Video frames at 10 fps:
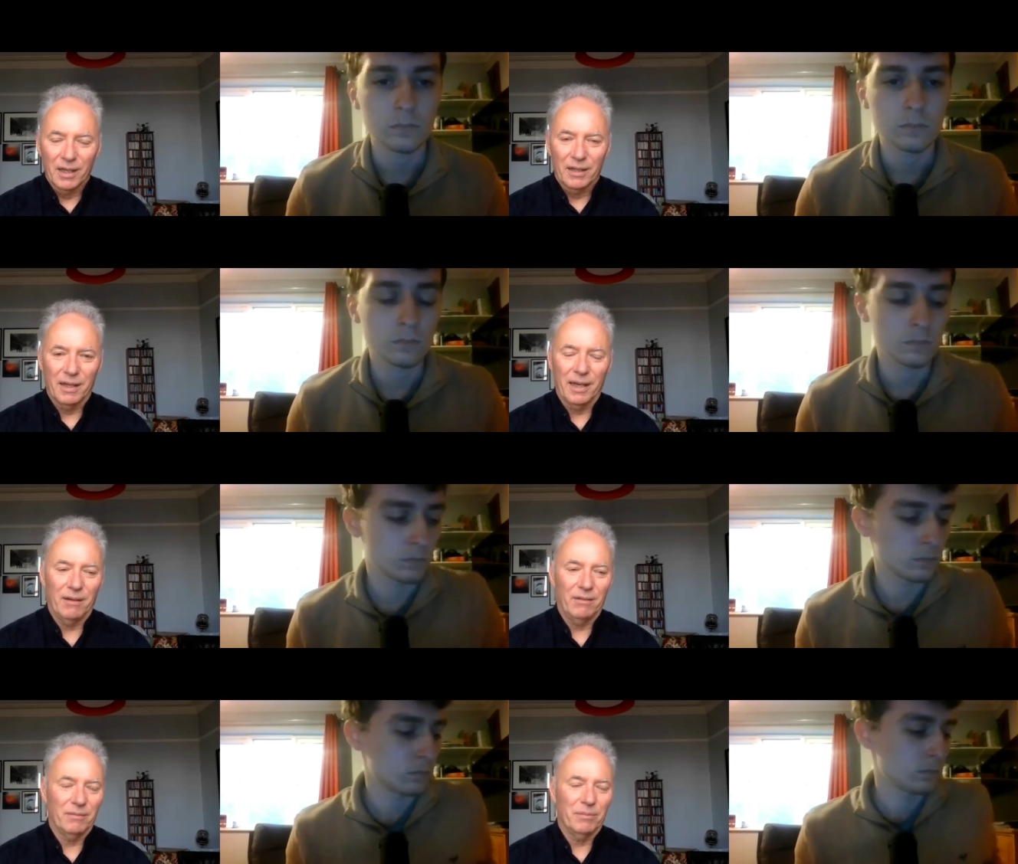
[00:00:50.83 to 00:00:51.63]

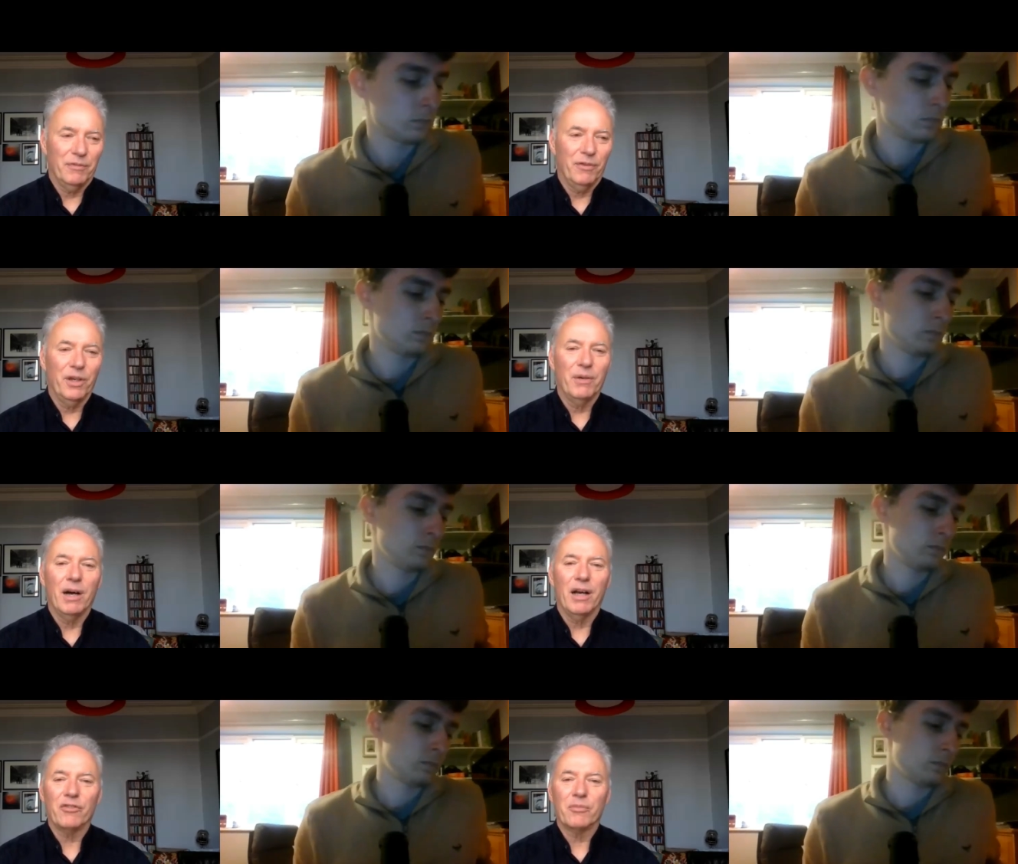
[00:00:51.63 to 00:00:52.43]
Speaker 1: Now, before you
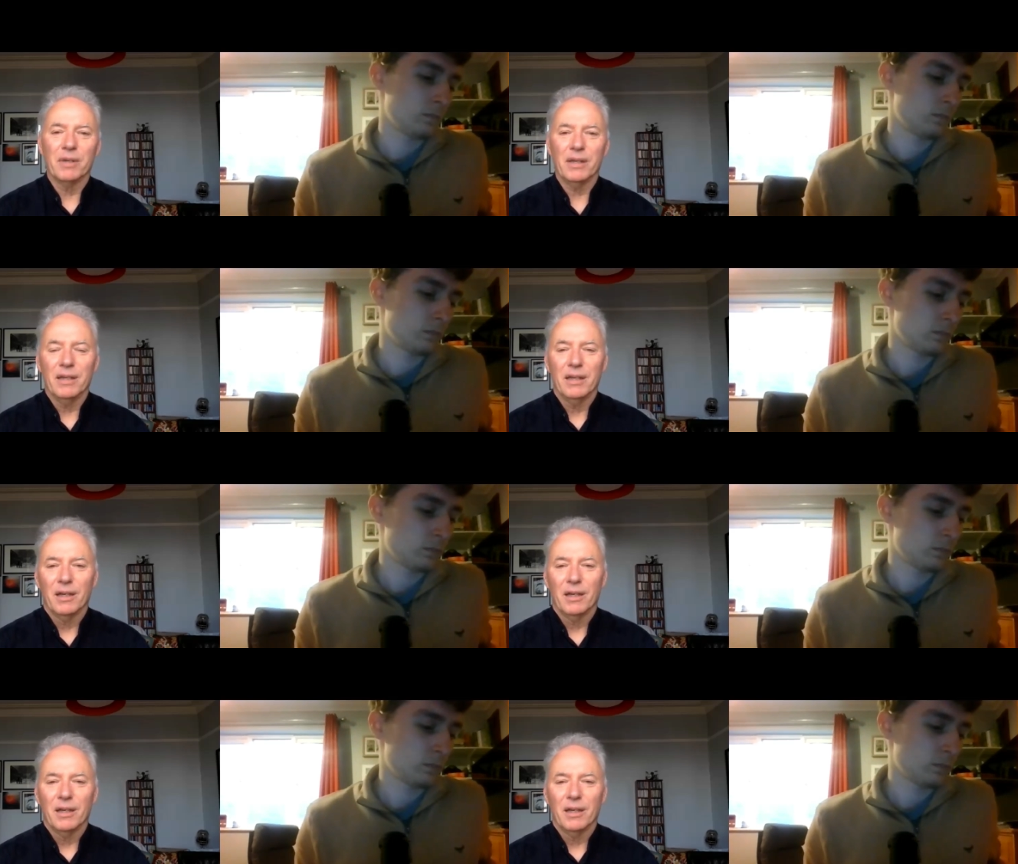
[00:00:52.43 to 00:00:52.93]
ask me